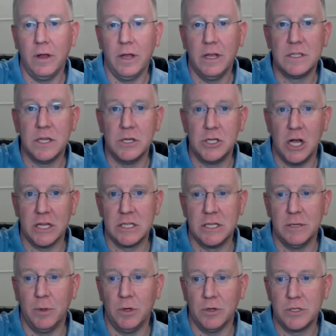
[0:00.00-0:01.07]
is
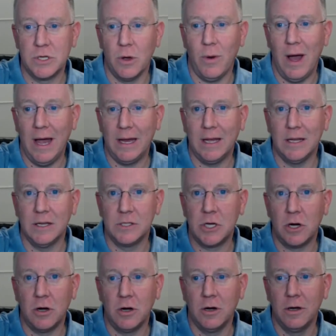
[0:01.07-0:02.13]
adjustable. So I can
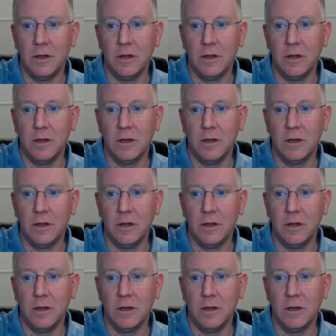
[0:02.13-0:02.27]
turn